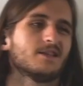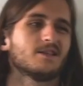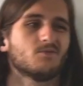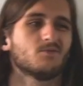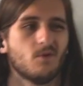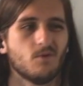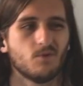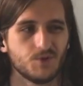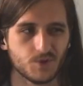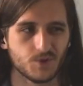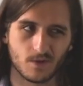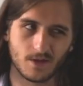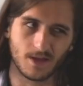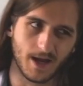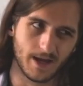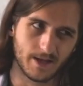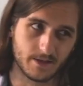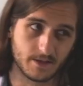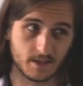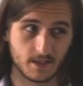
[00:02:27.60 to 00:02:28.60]
that's what we'll do a
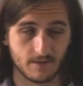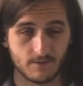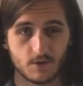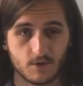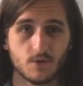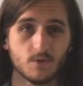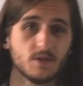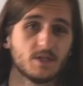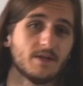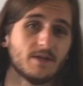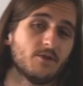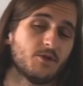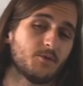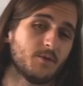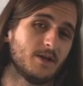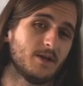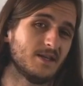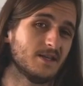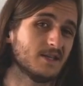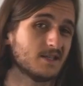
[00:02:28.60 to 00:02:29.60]
lot in 7.2 and
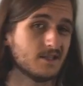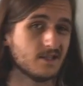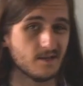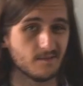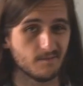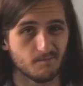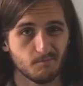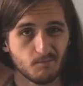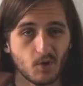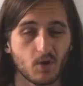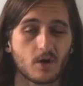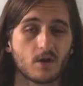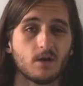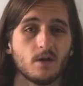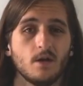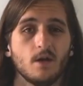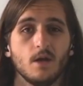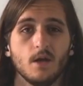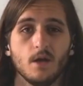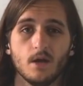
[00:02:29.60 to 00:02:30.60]
7.3, at least in the
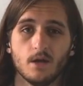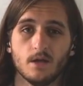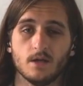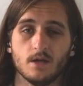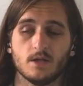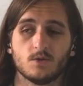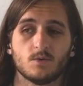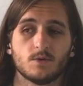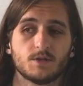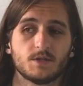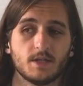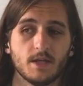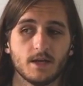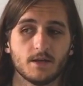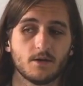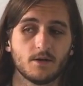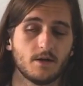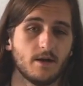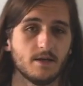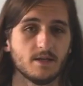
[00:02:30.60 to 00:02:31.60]
book, is we'll
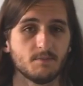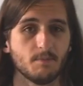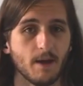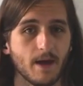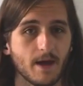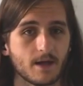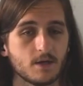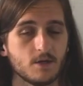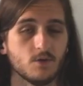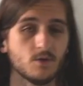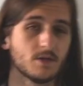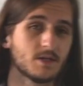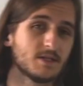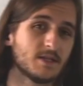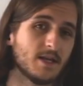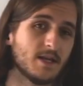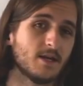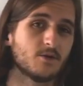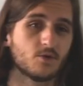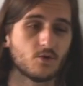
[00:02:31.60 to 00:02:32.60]
standardize back to the
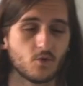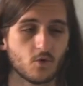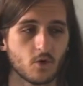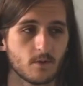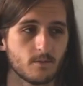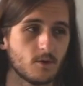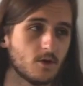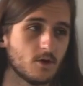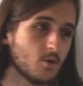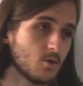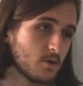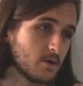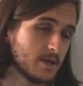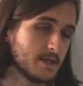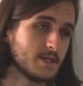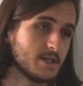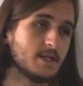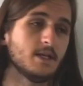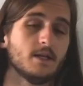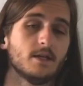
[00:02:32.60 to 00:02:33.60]
standard normal or
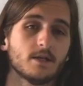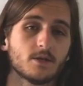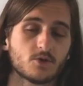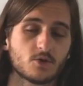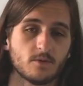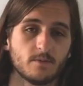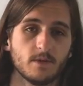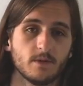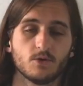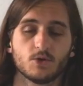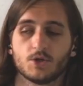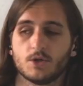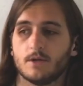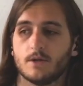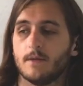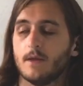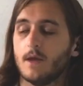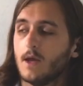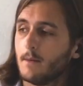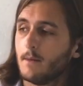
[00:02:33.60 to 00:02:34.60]
a t
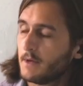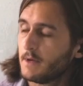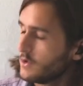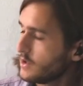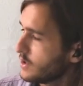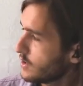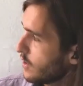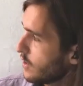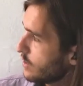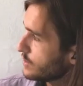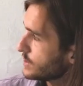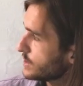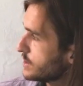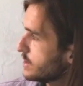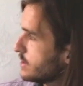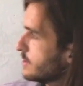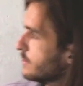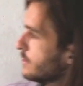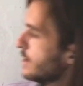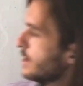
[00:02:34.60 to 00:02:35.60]
distribution, but you can
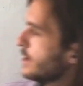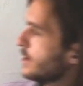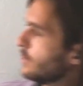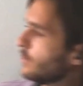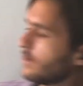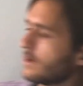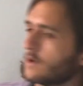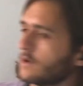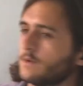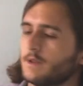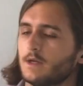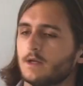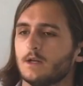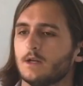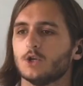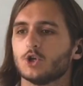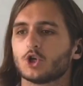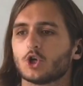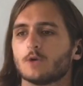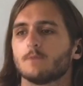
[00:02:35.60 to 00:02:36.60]
also work with
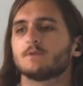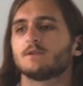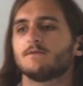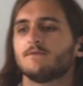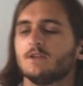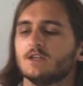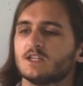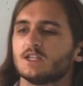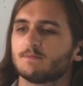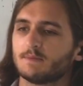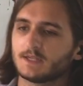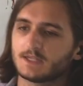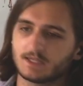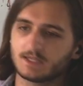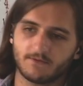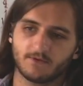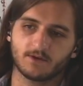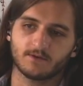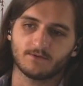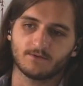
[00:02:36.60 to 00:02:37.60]
it in terms of the
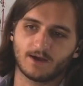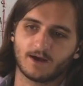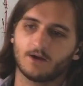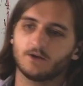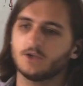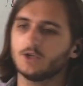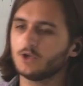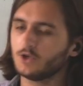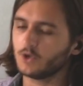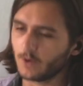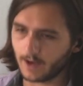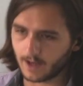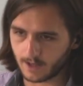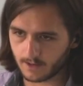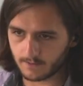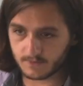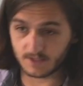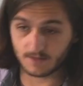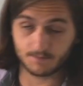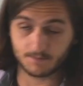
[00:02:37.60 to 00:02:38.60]
specific value you
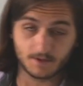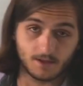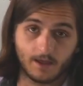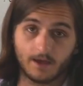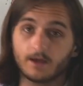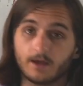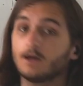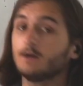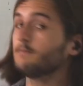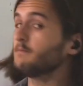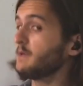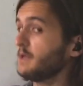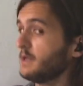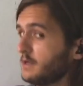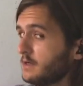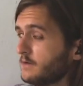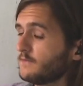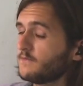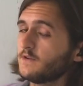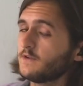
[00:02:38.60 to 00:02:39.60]
have, something like a
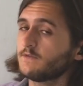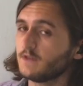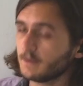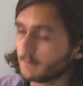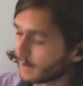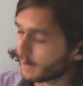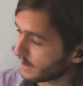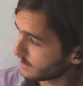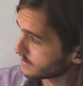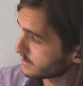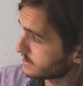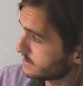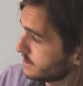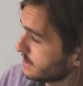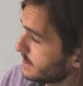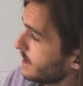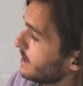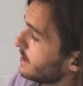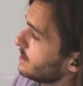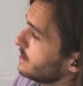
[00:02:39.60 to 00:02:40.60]
mean of 50 miles to
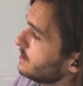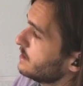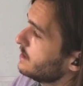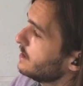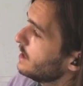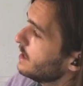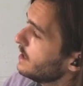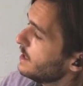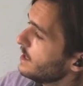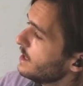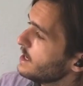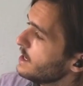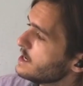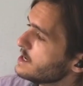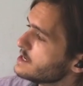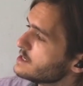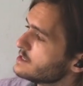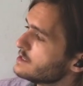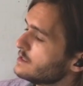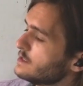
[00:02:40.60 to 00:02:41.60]
the gallon,
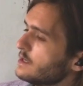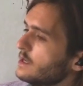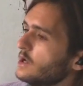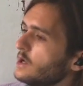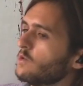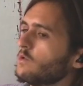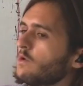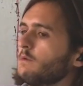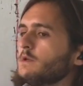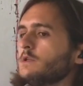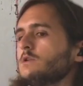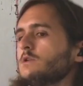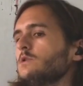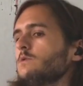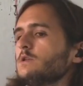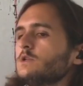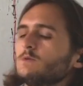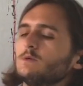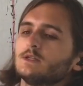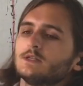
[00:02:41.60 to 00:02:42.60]
and what we
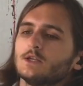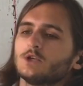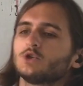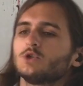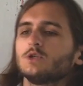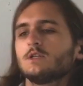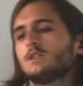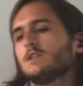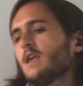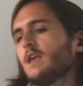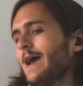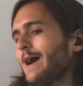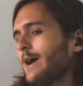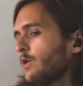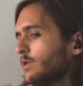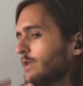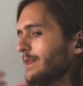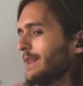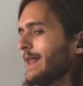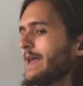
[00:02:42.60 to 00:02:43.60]
do is we essentially see
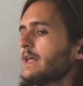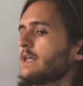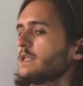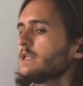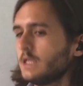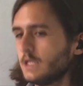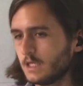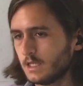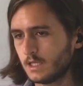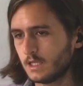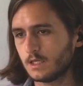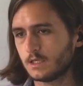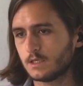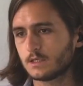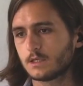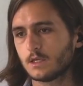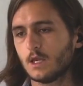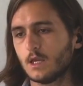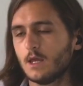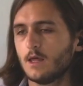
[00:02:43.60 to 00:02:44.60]
how likely it
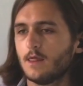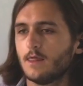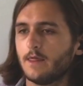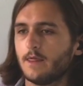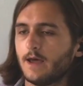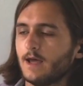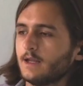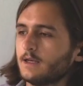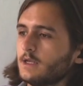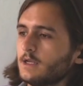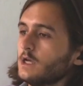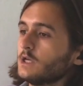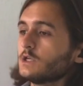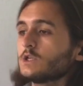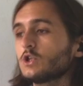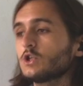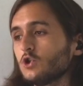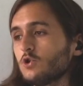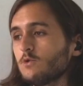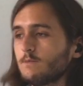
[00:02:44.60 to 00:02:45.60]
is that
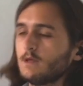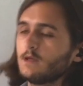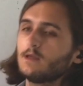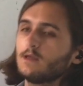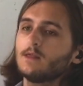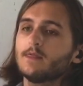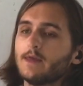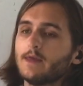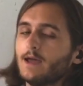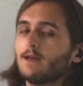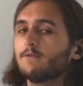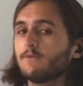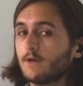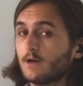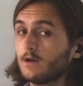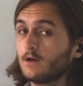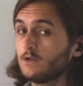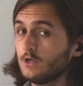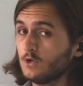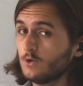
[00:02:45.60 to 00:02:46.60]
assuming that
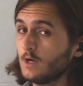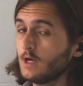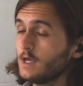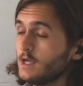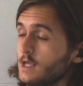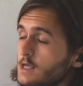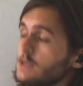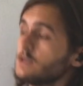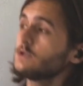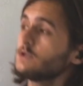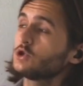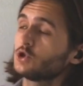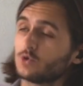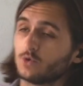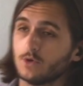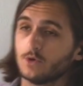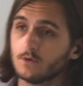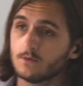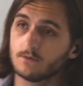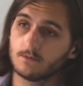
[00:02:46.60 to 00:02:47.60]
value is
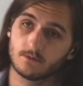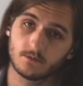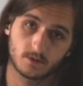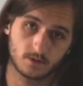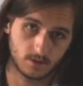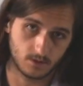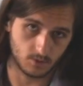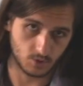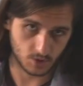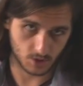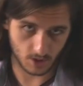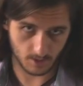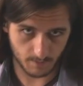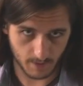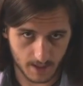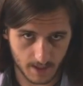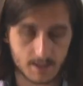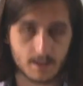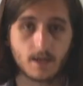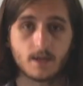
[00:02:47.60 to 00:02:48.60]
true, it's usually our
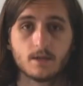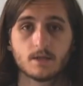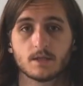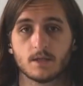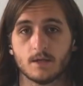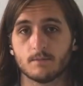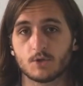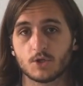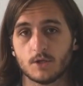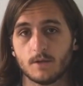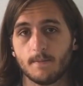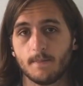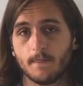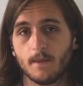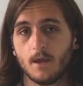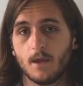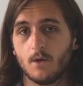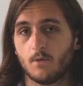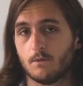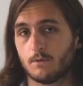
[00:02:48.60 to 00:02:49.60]
baseline assumption
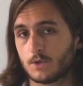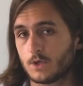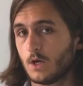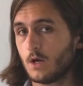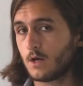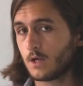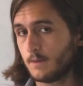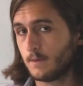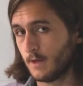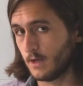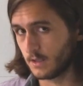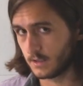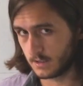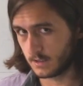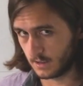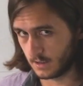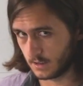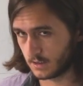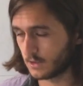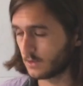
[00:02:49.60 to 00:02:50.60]
when we're talking about a
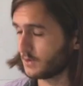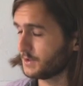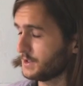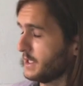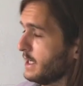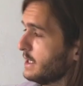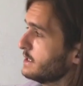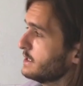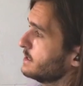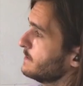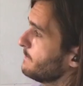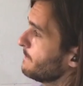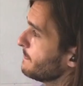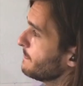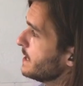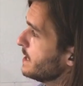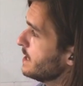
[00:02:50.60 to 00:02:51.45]
statistical test,